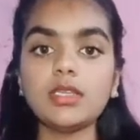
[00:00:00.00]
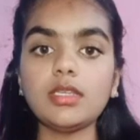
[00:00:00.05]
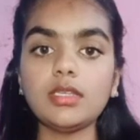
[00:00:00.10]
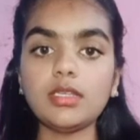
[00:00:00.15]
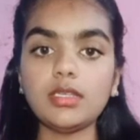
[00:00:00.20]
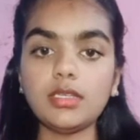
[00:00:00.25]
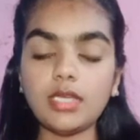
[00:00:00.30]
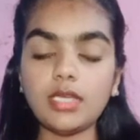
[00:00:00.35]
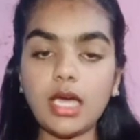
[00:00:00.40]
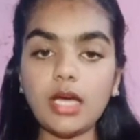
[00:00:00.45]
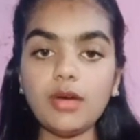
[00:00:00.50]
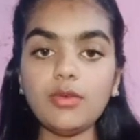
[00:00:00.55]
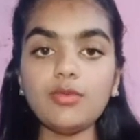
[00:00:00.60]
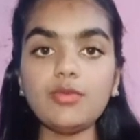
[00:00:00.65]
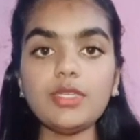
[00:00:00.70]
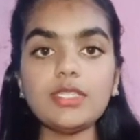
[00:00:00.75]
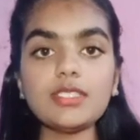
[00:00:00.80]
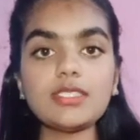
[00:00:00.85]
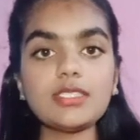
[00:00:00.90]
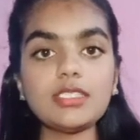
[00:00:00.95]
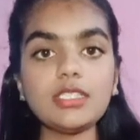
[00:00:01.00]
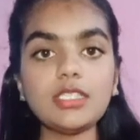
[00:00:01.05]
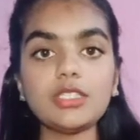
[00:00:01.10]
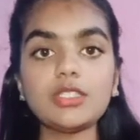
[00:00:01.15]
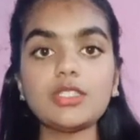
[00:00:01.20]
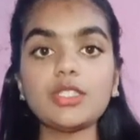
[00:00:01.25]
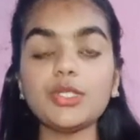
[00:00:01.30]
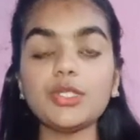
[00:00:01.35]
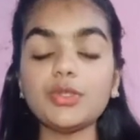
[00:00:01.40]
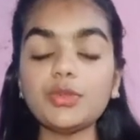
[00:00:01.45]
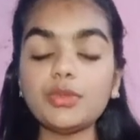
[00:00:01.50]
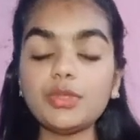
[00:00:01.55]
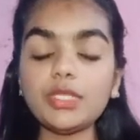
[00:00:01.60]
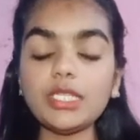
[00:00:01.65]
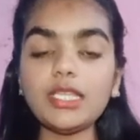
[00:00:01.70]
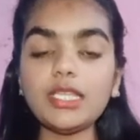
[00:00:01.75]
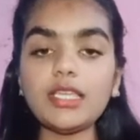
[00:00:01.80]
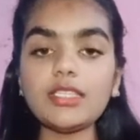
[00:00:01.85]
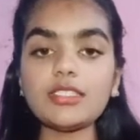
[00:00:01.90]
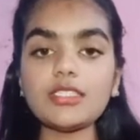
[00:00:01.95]
Now we see the
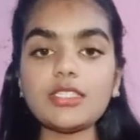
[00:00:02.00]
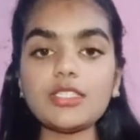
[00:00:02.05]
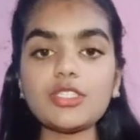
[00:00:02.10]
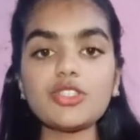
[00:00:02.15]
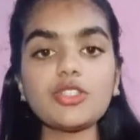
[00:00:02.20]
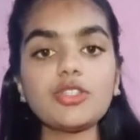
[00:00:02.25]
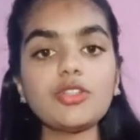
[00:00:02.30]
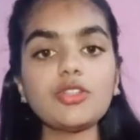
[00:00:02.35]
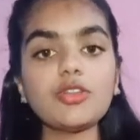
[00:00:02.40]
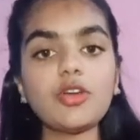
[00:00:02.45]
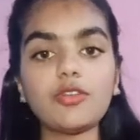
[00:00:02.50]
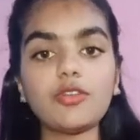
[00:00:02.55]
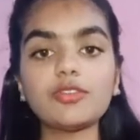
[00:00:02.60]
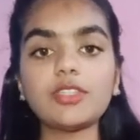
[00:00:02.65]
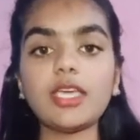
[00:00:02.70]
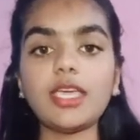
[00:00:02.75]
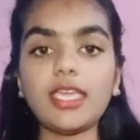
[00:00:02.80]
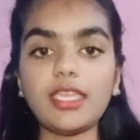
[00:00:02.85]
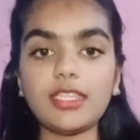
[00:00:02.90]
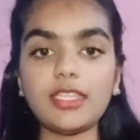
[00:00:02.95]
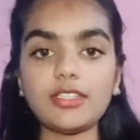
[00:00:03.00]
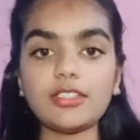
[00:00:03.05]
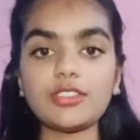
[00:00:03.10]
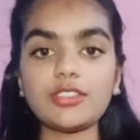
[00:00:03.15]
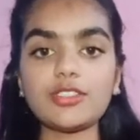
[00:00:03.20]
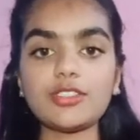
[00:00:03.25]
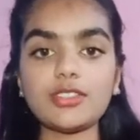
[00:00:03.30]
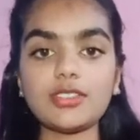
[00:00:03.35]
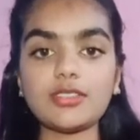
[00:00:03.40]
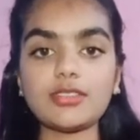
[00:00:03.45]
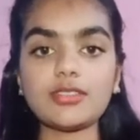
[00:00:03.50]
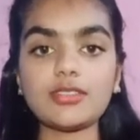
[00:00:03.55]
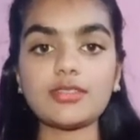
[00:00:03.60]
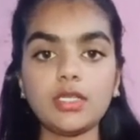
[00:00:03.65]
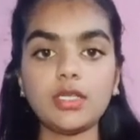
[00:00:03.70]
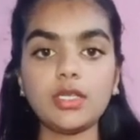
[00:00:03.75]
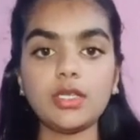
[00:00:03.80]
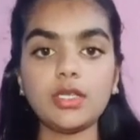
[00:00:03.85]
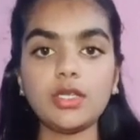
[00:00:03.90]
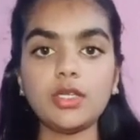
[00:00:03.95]
utilization of the energies.
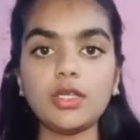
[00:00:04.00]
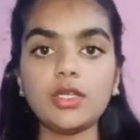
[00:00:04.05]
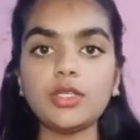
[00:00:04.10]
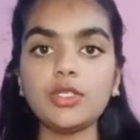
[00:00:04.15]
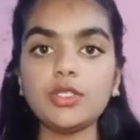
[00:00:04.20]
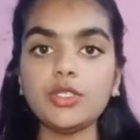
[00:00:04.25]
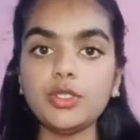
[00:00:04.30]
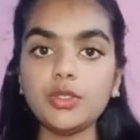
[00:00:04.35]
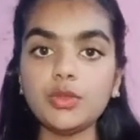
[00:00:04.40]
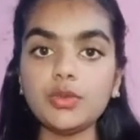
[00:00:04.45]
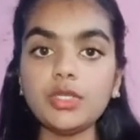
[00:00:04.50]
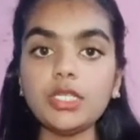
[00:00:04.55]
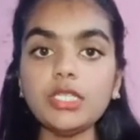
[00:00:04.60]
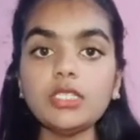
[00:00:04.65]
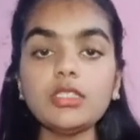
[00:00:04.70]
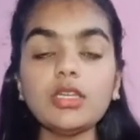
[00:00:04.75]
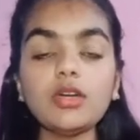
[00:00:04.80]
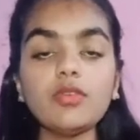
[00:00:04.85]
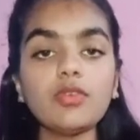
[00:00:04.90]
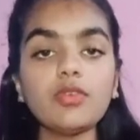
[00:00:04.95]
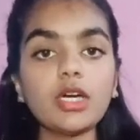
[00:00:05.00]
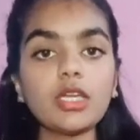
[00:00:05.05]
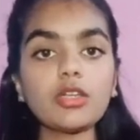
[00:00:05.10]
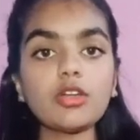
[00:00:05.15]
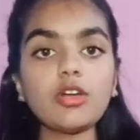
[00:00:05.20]
During the work